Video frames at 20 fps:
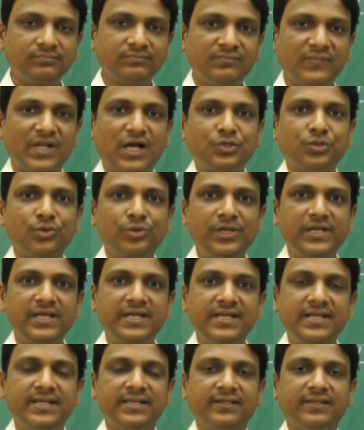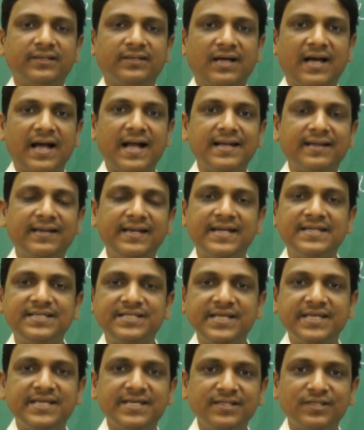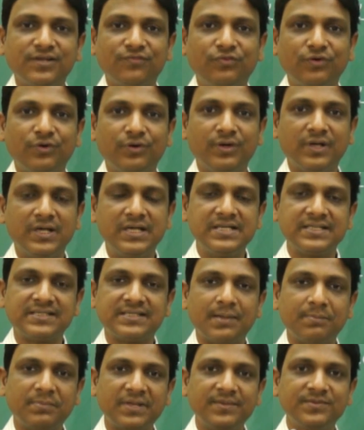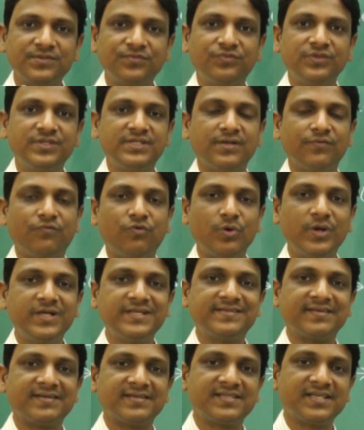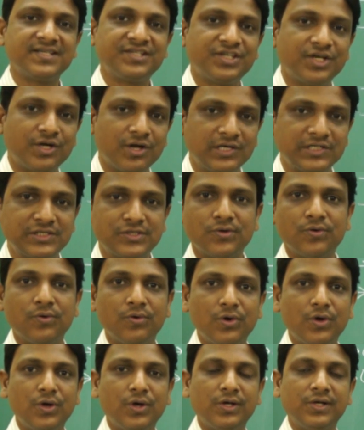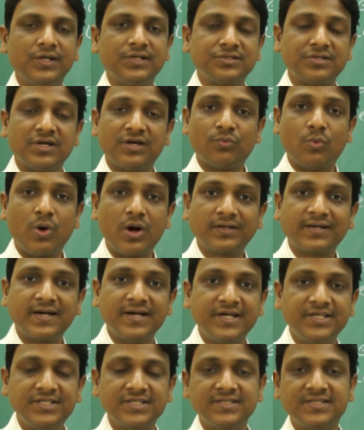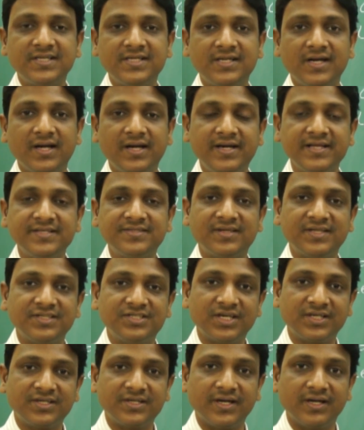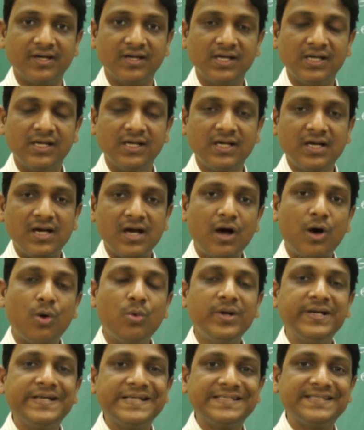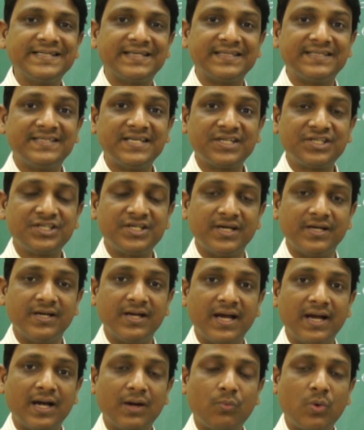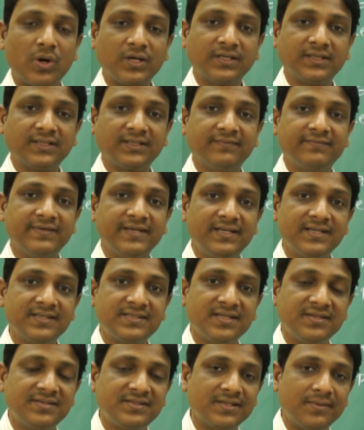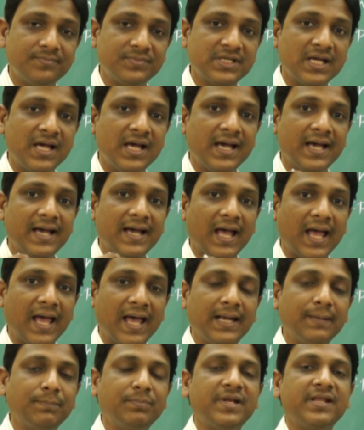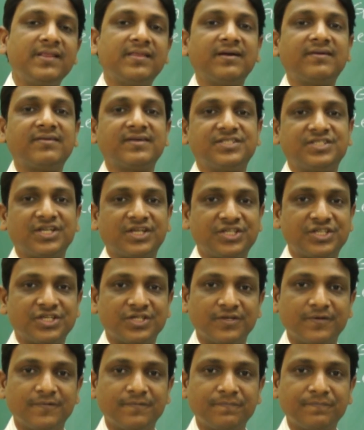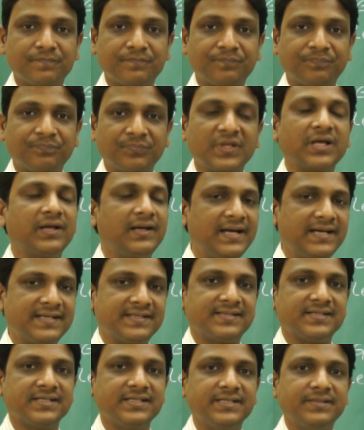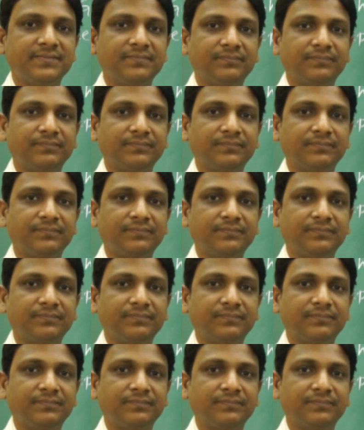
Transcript: not only hungry and taking the food, sometimes food is rejected also. So at what conditions it is rejected, how it is rejected, and what are the various systems helped in that rejection. Let us see.